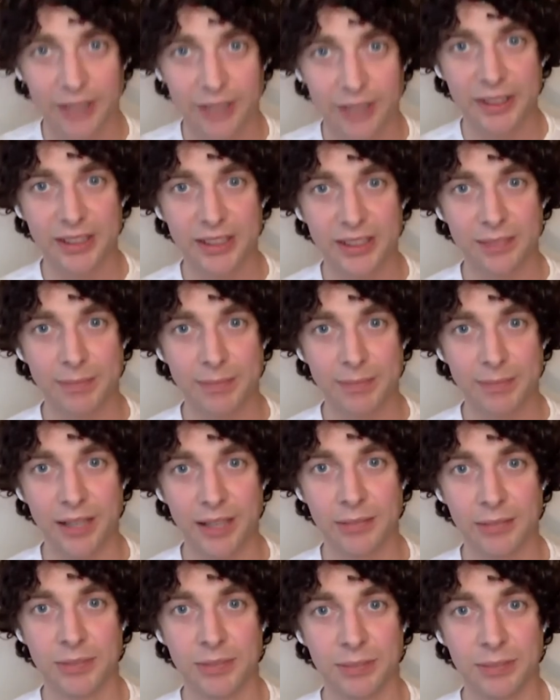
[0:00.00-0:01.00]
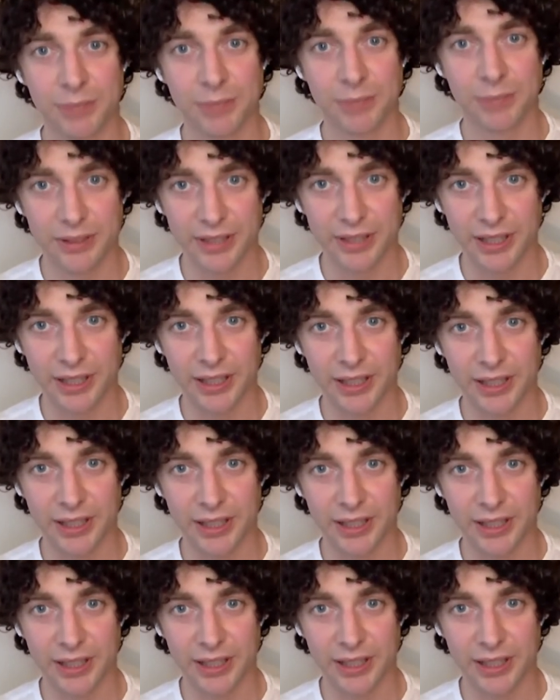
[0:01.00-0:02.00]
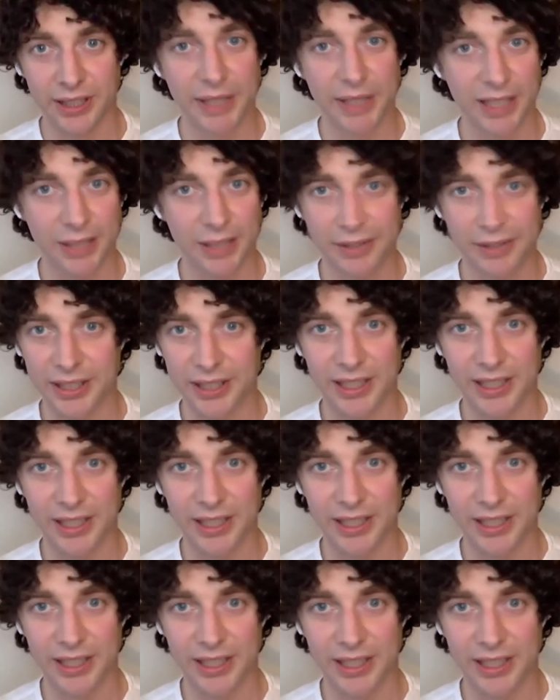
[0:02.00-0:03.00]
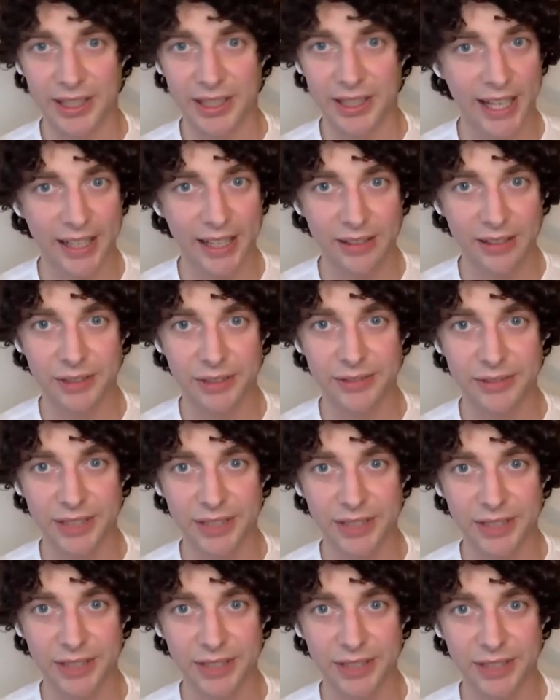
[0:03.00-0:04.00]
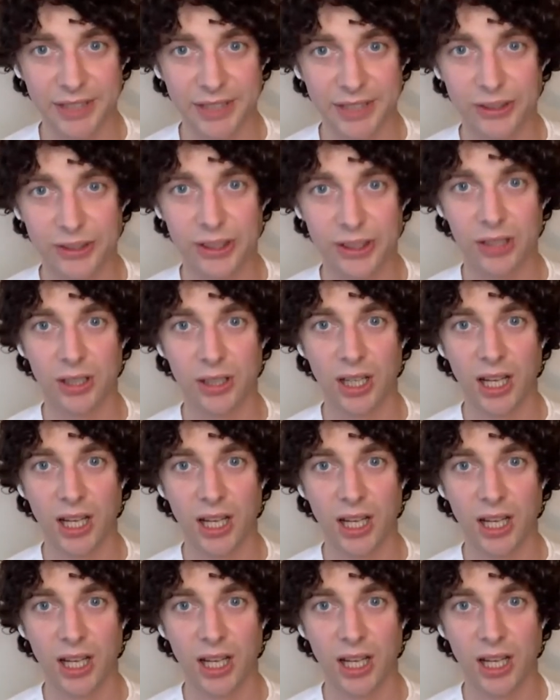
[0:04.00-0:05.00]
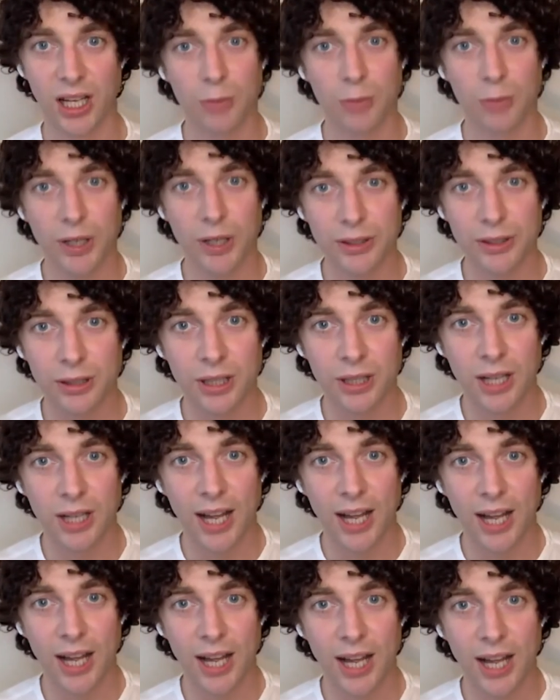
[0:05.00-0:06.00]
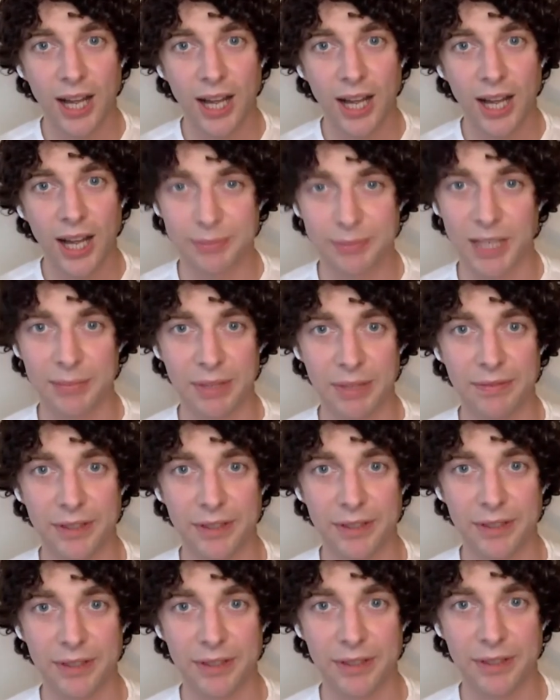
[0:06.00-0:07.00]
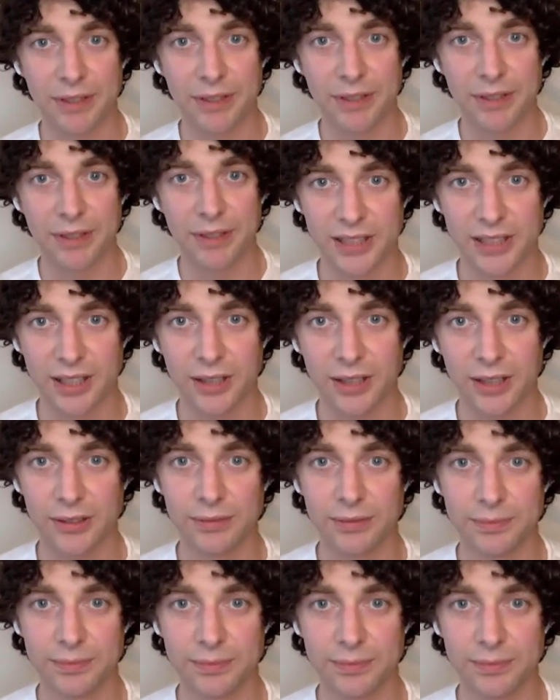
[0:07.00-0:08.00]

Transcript: field of biocomputing developing over the next 10, 15 years or so, and what your ambitions might be for the field as a whole.